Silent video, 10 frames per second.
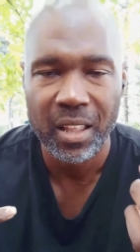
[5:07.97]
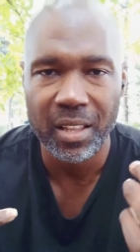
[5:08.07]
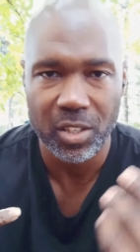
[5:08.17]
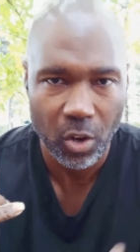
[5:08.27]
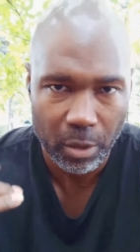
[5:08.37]

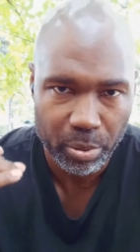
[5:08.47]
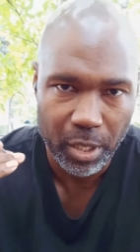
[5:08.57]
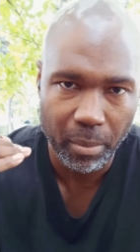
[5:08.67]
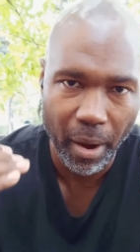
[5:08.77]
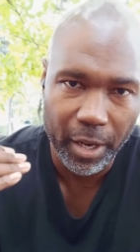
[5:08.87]
That's going to put
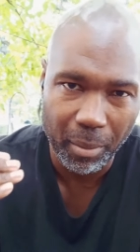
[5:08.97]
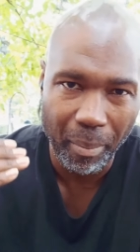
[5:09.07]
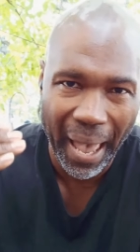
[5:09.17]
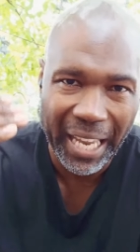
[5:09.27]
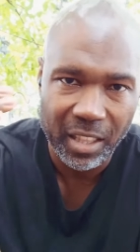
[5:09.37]
America
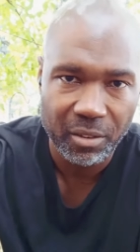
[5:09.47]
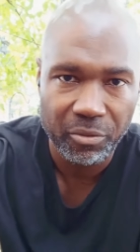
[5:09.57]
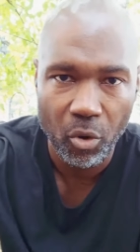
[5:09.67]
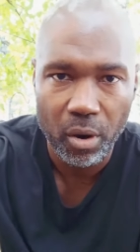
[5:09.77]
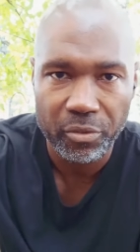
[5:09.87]
back in the
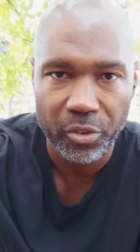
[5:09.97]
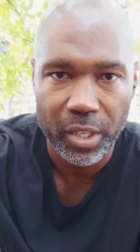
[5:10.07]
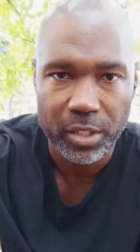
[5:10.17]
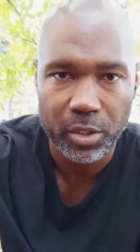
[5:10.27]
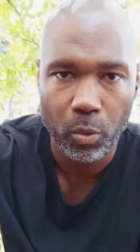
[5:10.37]

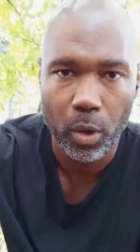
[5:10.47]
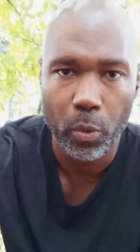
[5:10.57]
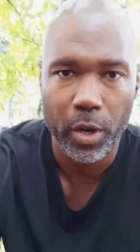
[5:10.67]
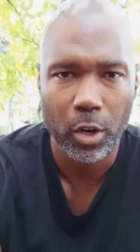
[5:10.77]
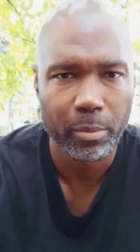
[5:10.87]
forefront to where
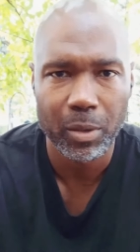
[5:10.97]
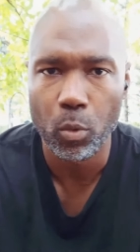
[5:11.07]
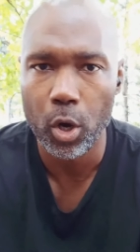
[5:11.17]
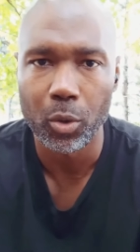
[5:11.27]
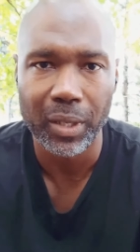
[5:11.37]
we're going to be
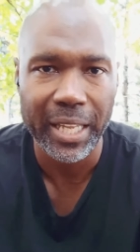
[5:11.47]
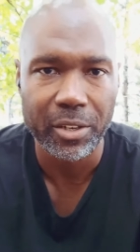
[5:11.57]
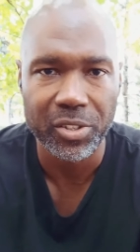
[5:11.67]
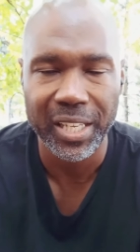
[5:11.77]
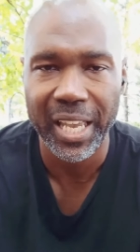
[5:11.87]
world
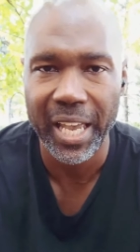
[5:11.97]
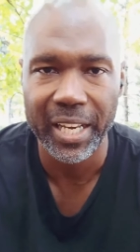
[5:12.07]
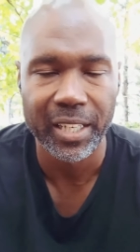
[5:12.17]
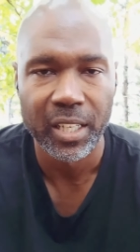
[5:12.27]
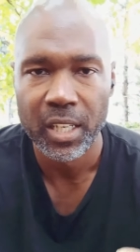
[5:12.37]
leaders again.
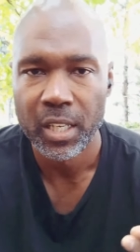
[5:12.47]
And